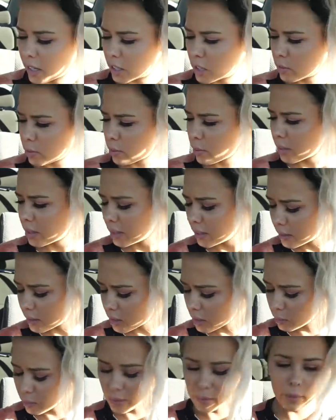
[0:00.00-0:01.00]
Yeah, I just put my
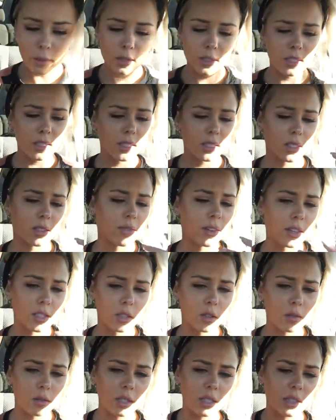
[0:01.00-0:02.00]
keys in my purse as if I
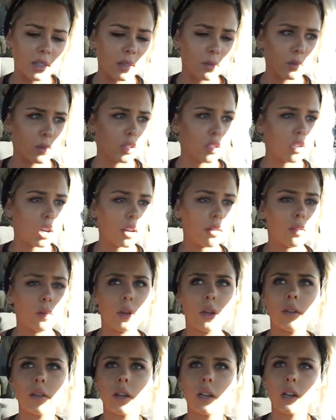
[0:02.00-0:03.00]
don't need them to drive
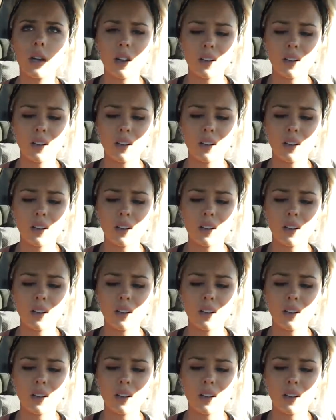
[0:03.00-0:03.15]
away right